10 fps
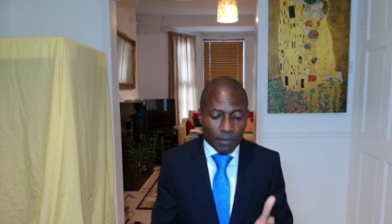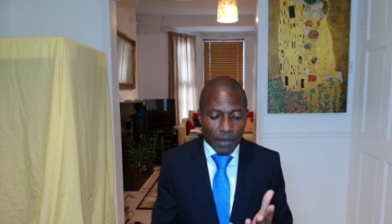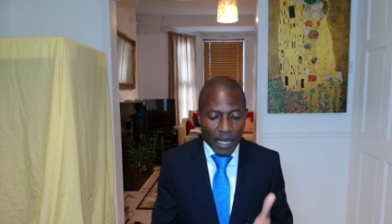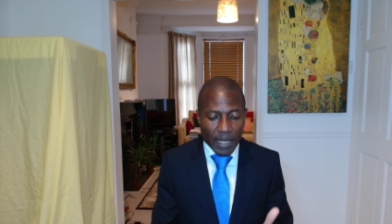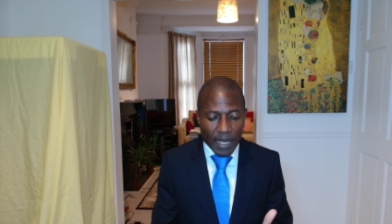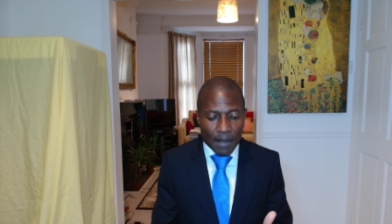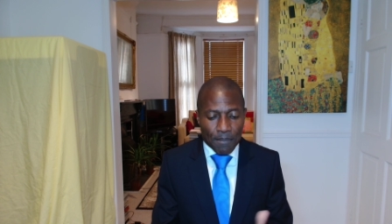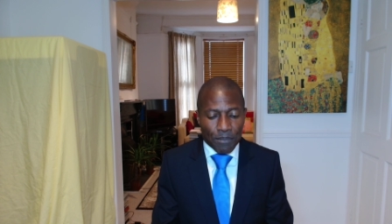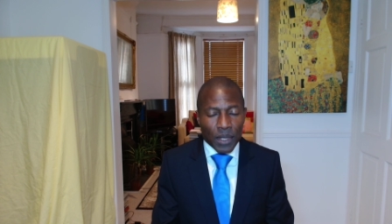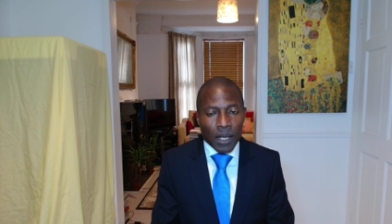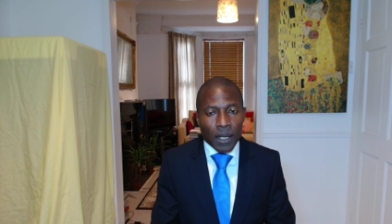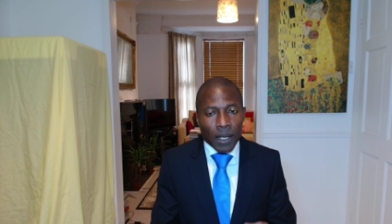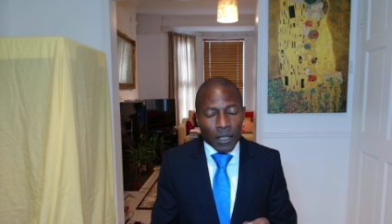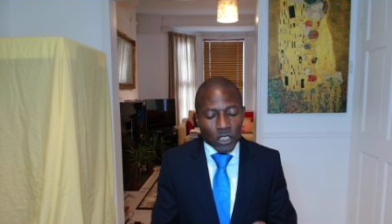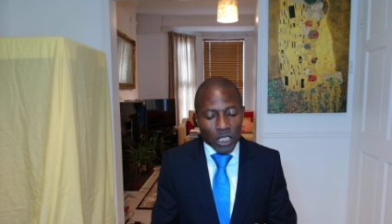a.m.,
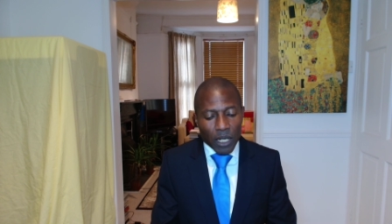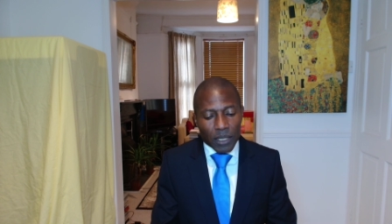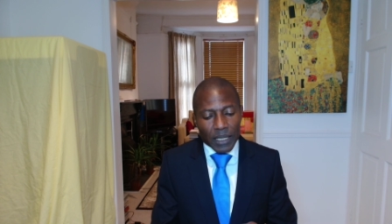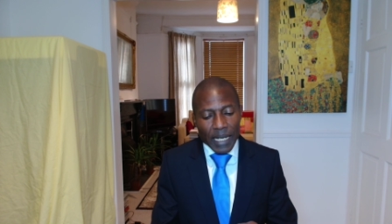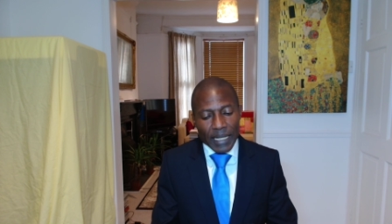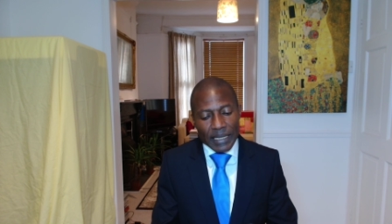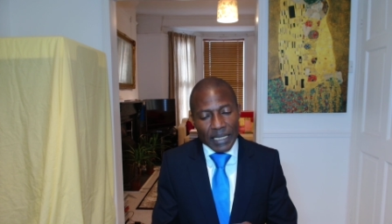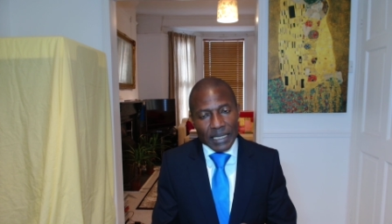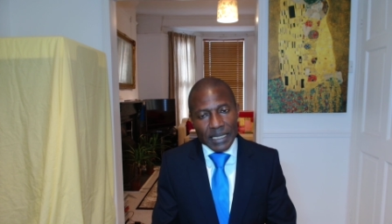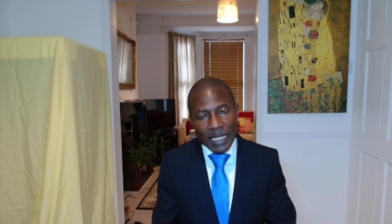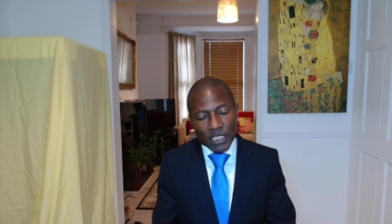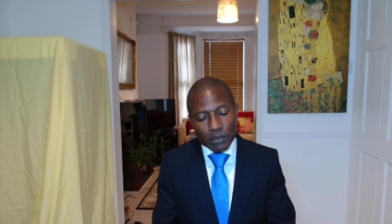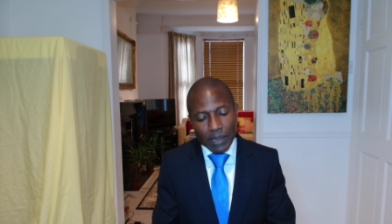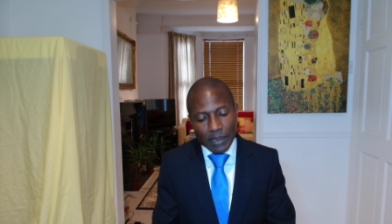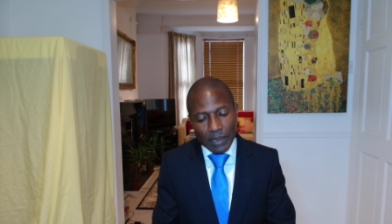child K
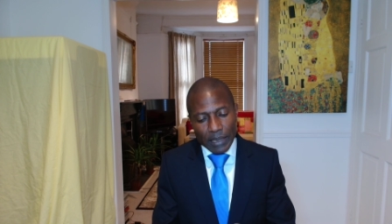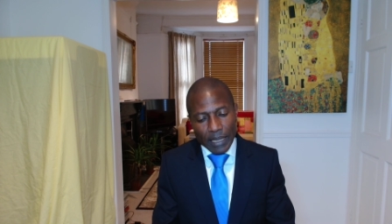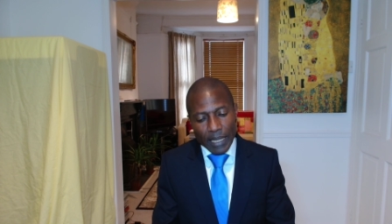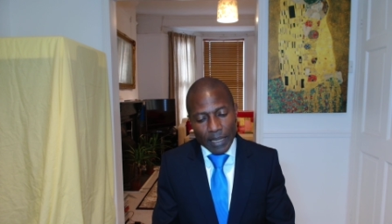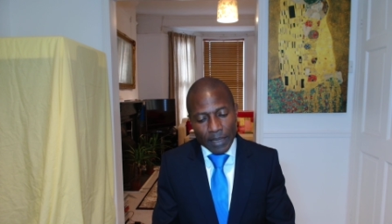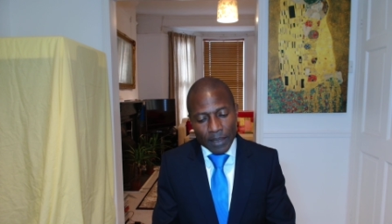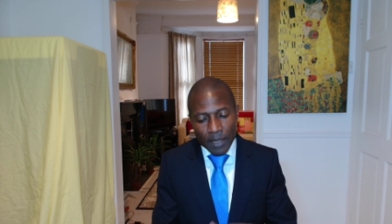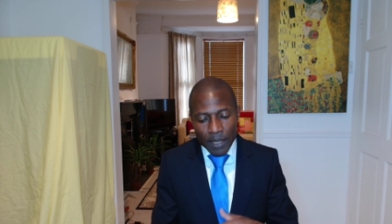desaturated again,